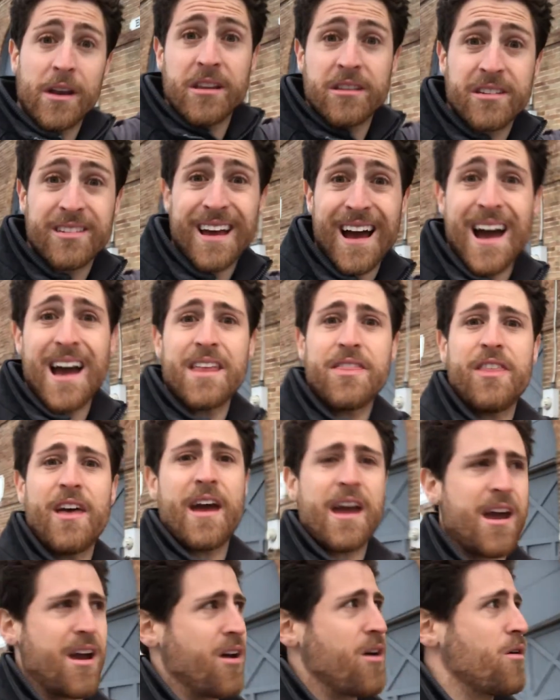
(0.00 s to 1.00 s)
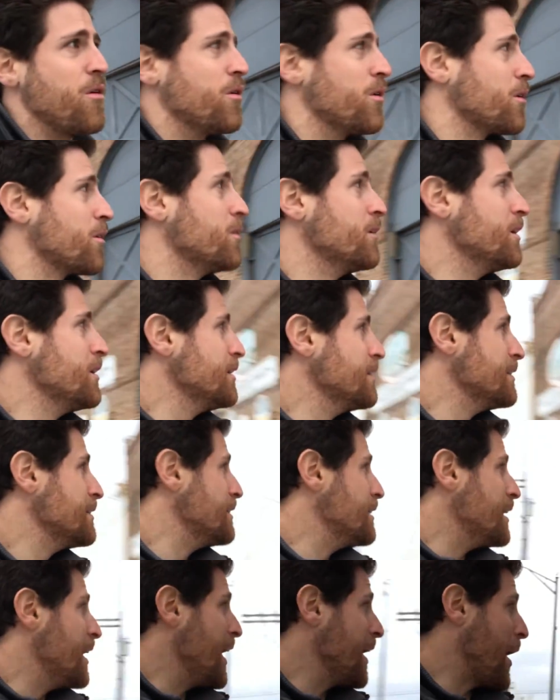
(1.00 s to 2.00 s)
inside there, or
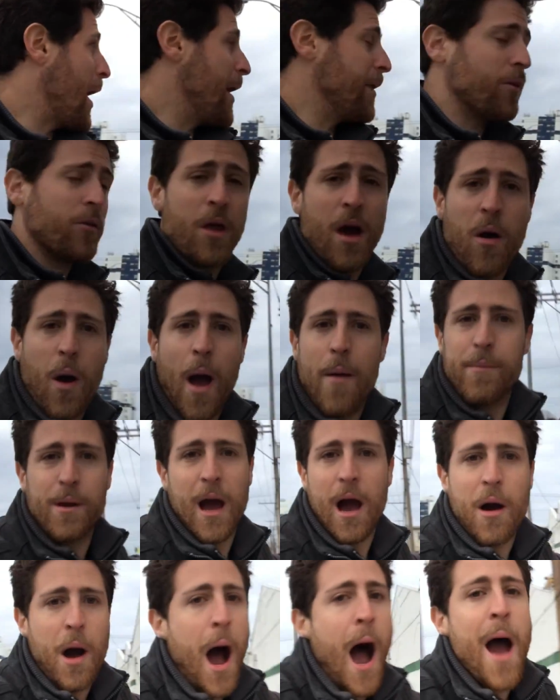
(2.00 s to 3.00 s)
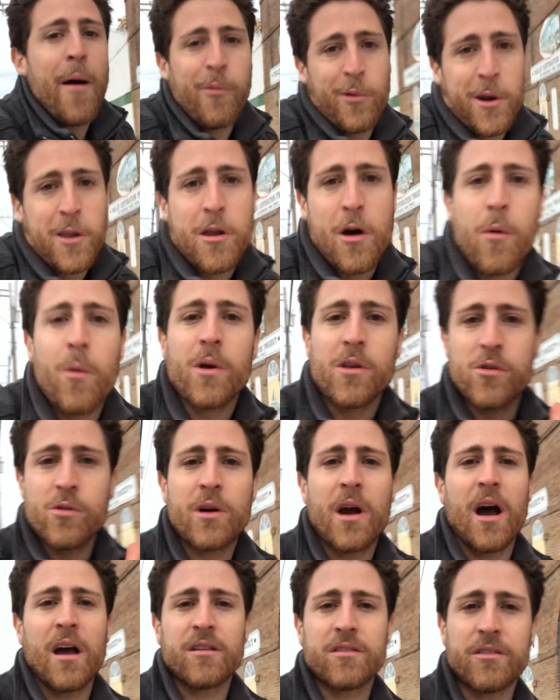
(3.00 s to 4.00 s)
I don't know. I mean, I want to know what you
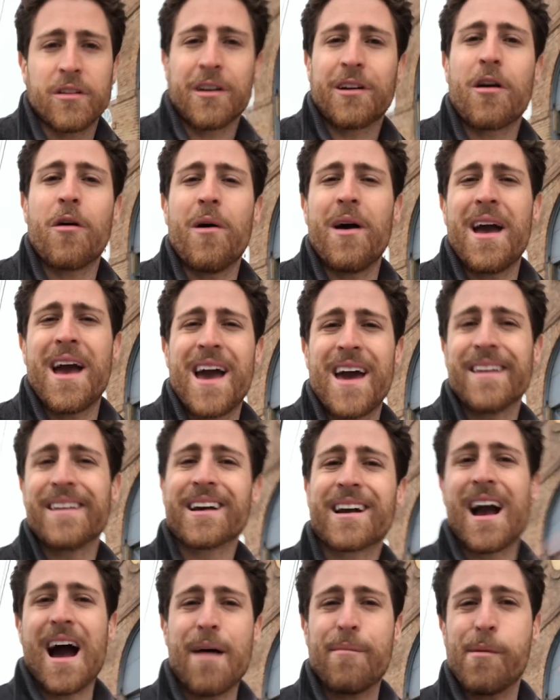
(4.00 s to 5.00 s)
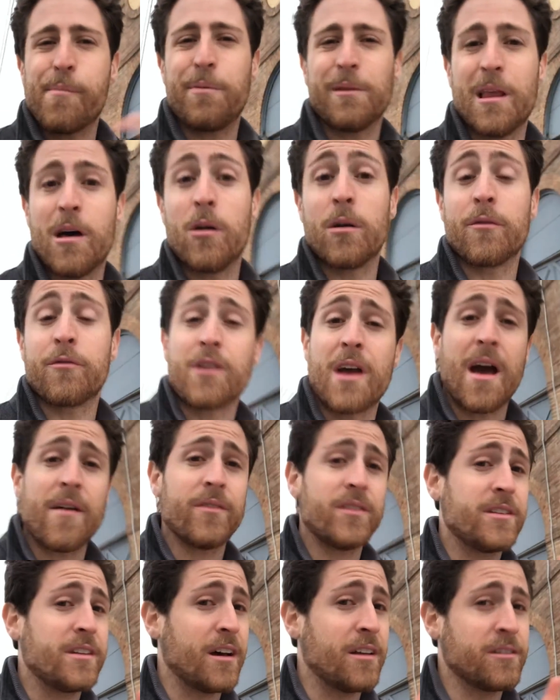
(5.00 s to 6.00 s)
guys think. Go ahead and comment below, and if you
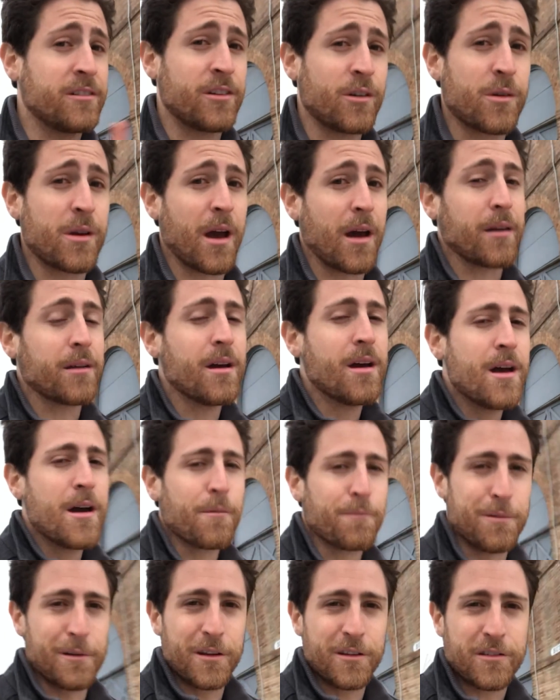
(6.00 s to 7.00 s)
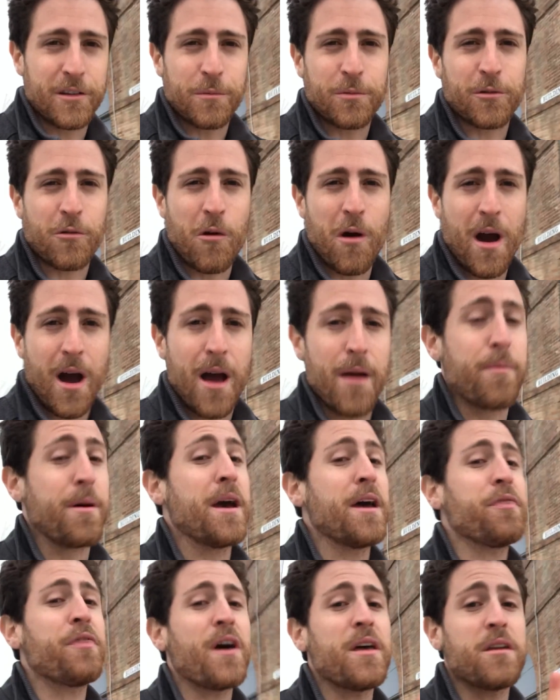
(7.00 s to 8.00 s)
haven't done so yet, please subscribe,
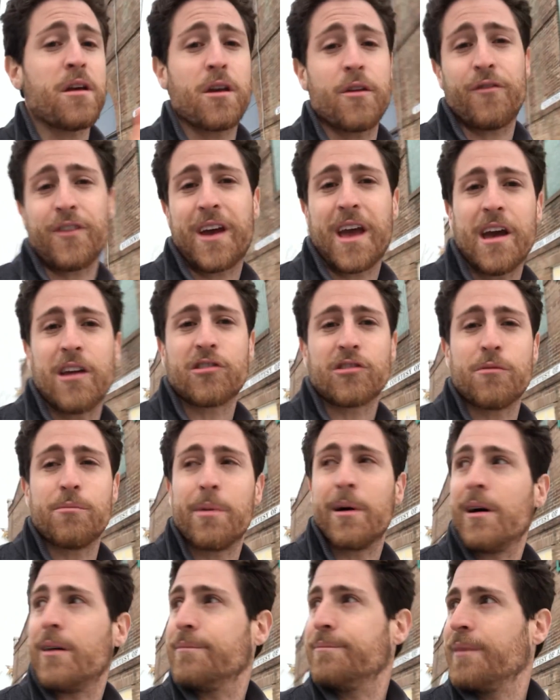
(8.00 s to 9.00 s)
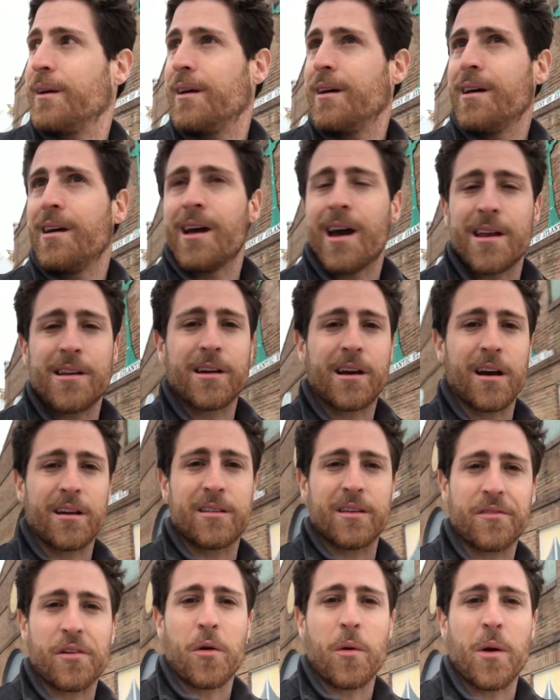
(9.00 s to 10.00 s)
hit that notification bell, and you guys